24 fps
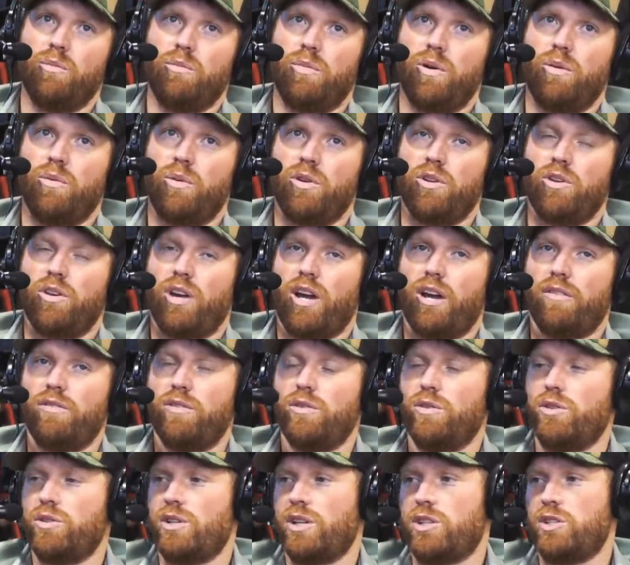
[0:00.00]
But what you have
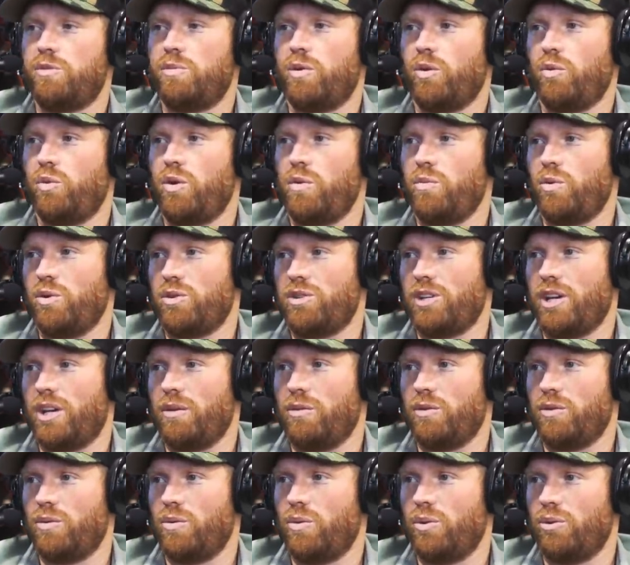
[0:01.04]
to do is you have to spend way more
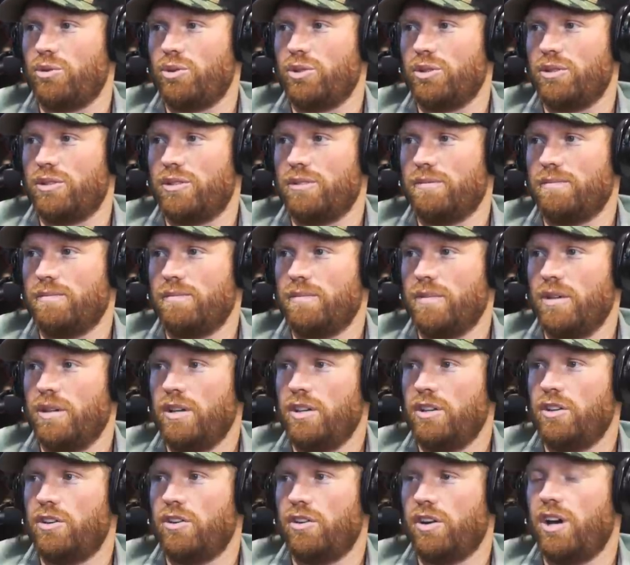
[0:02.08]
time with the horses.
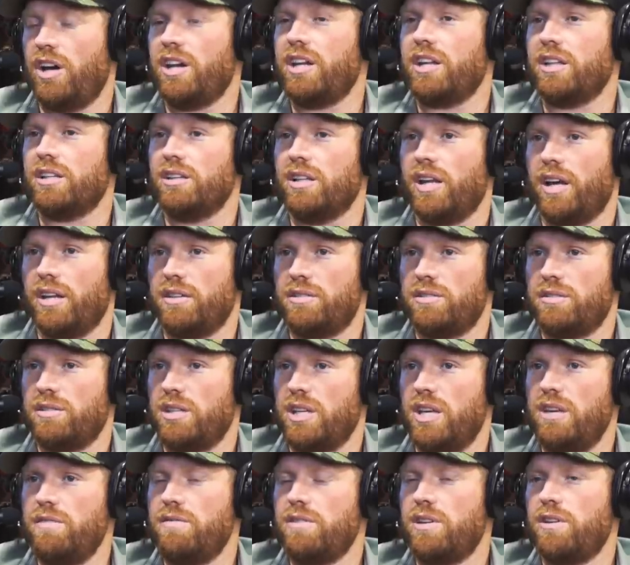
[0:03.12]
You're hunting less.
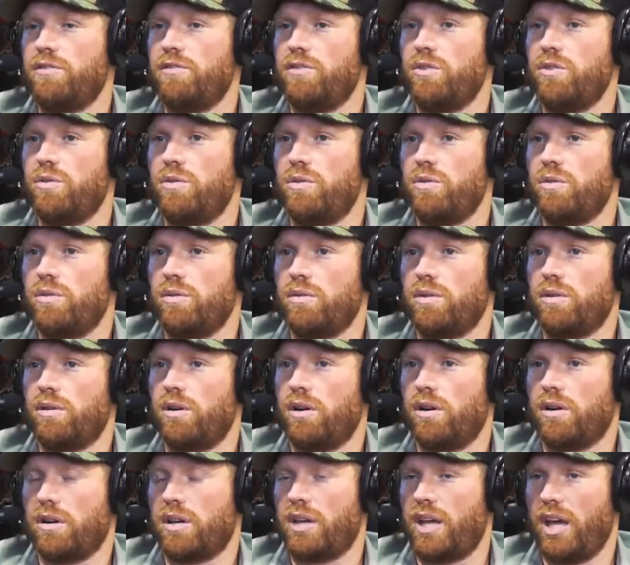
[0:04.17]
Even Absolutely. if you
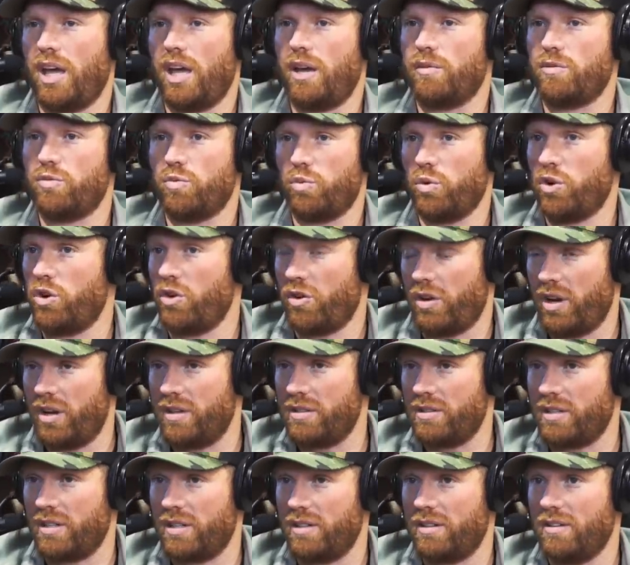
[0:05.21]
are camped where you're
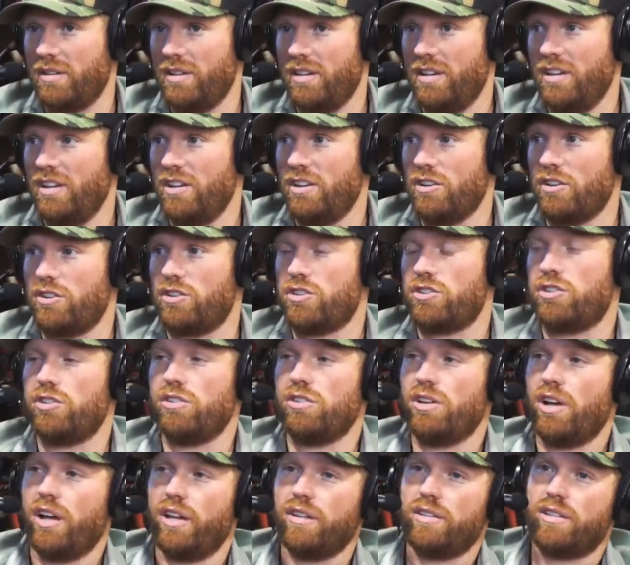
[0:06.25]
hunting, you're
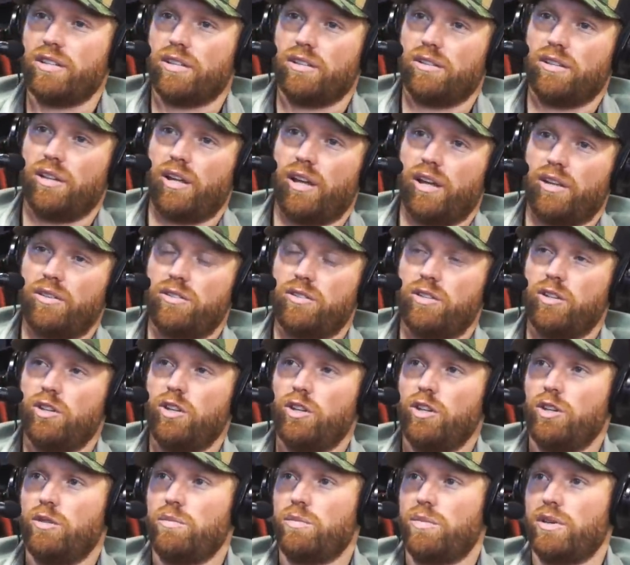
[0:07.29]
still hunting less
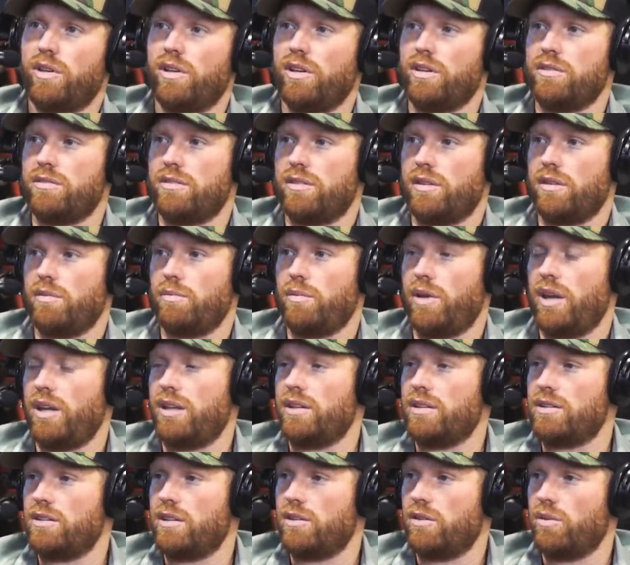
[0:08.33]
because of the
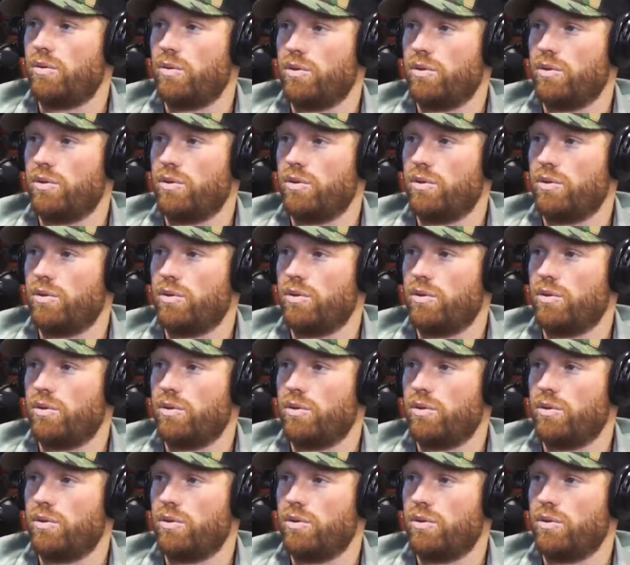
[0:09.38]
maintenance that the